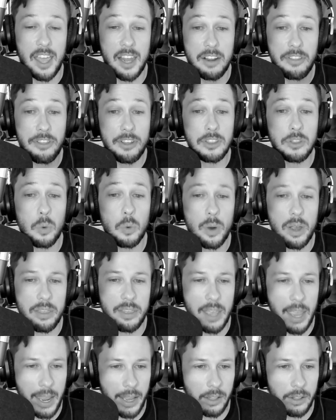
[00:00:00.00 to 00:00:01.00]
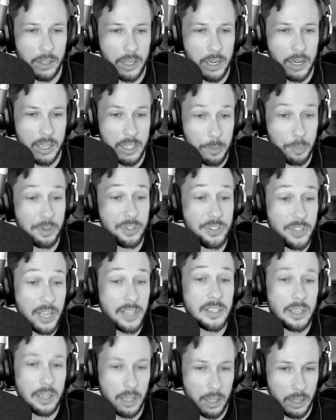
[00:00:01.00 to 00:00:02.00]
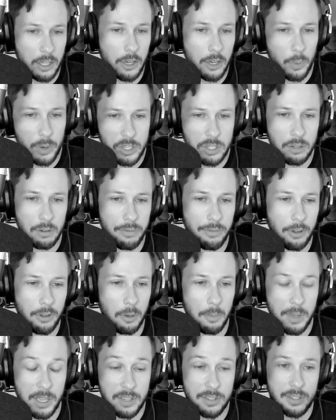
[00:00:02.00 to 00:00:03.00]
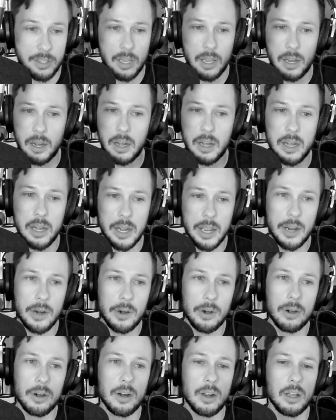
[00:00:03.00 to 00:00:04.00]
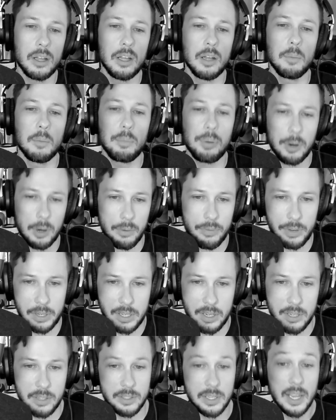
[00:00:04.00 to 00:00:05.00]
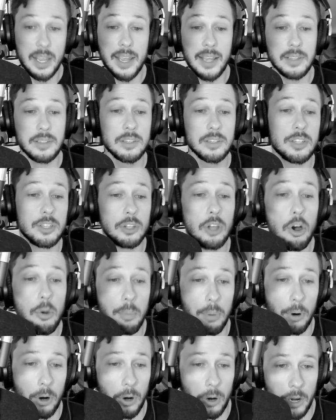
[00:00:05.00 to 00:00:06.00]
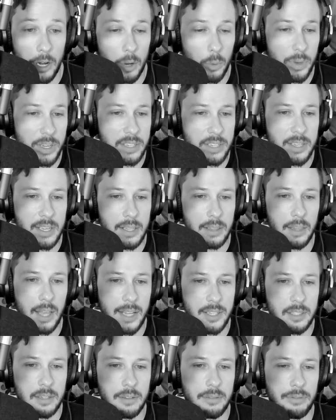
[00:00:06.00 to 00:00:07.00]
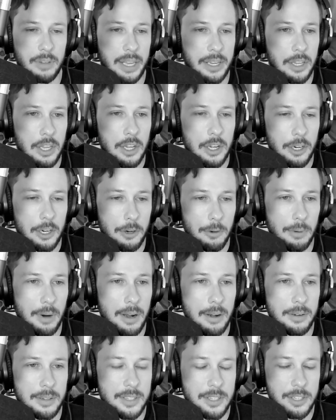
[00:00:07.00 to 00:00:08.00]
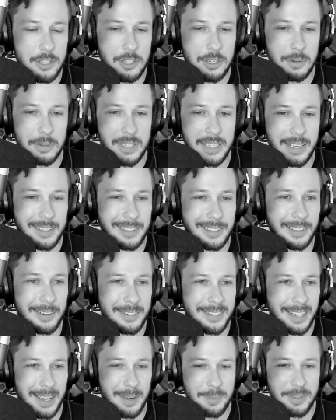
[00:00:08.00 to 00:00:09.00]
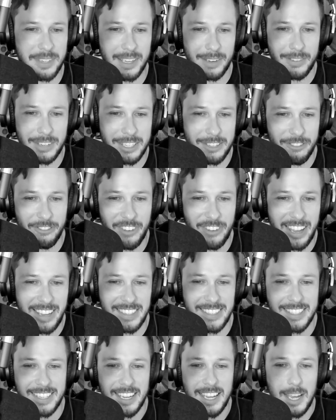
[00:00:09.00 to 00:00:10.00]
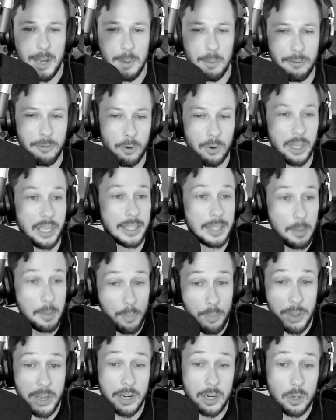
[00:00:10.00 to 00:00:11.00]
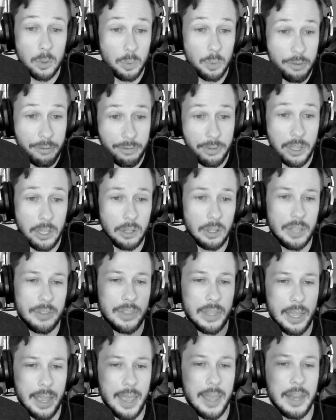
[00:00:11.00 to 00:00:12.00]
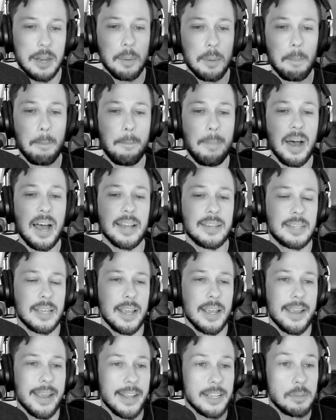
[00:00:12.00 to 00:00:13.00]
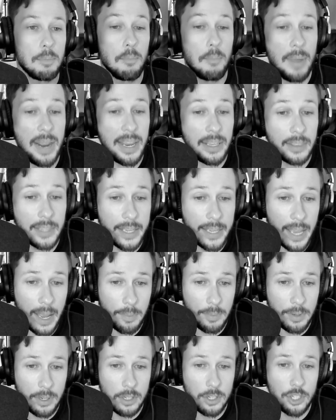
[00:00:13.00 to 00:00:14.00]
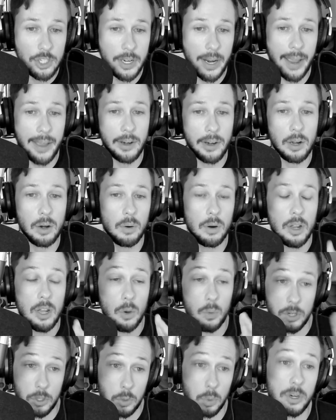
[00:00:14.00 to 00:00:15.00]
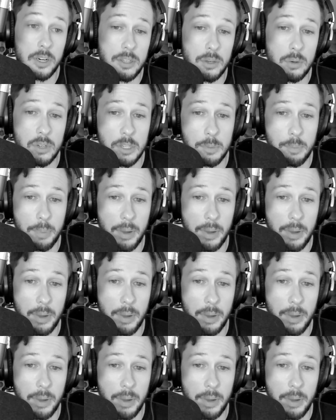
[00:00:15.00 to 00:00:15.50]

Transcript: And I think the way the alien is presented in the original film is near perfect because it's a slow burn and we see lots of like gross, juicy close ups of its face before like the bigger reveal at the end, but it's mainly kept in shadow, which works to its